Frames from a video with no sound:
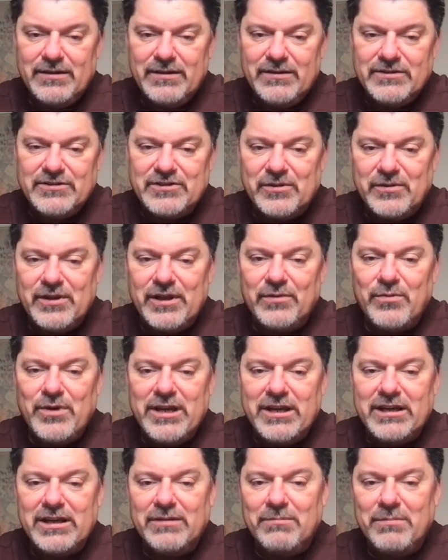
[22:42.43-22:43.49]
so that we
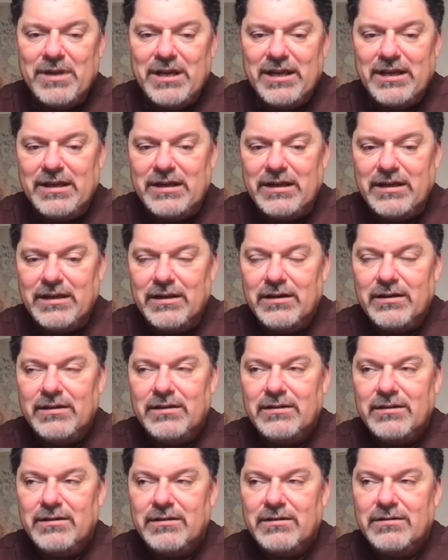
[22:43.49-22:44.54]
can be
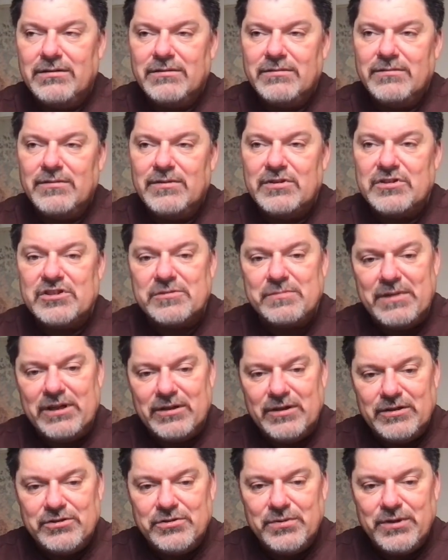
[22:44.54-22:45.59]

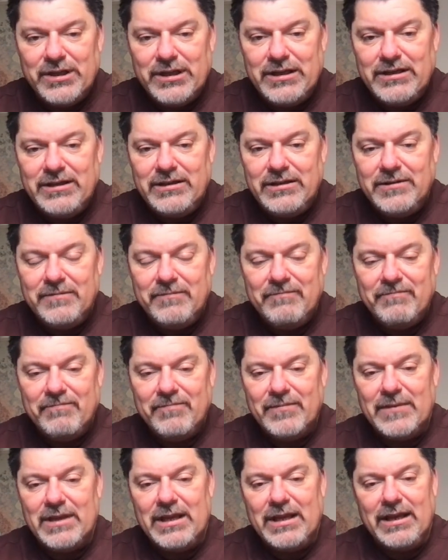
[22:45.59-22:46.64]
spiritually
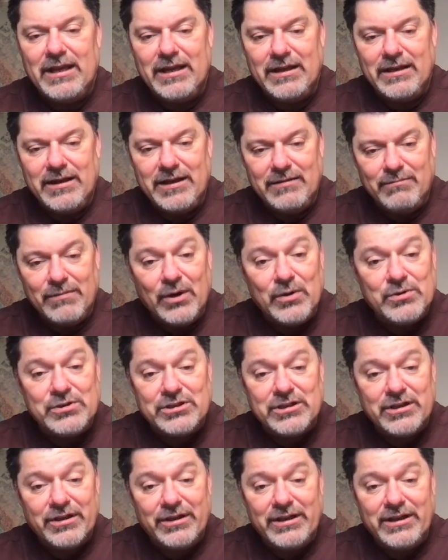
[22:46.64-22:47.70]
and
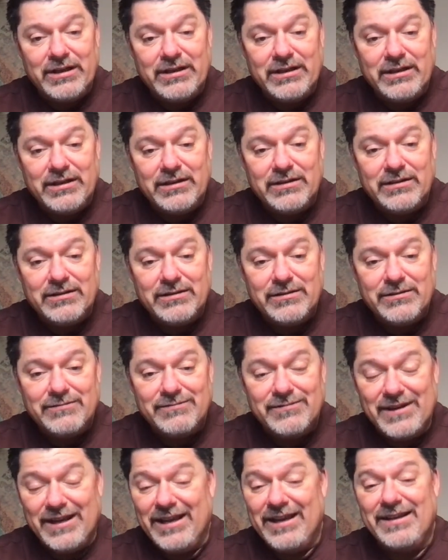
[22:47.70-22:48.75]
emotionally
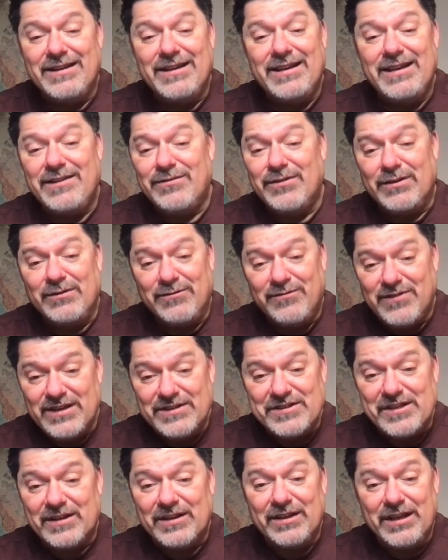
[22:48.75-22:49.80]
and even
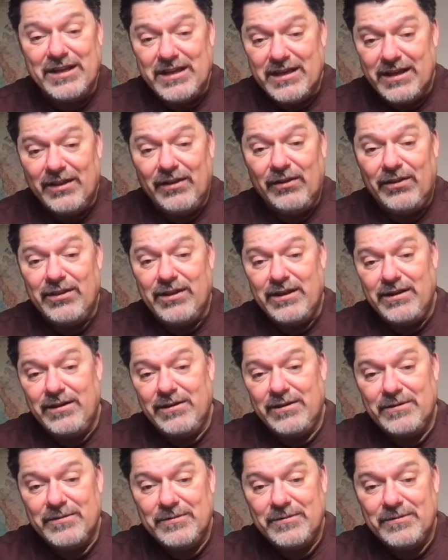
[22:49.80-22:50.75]
physically healthy.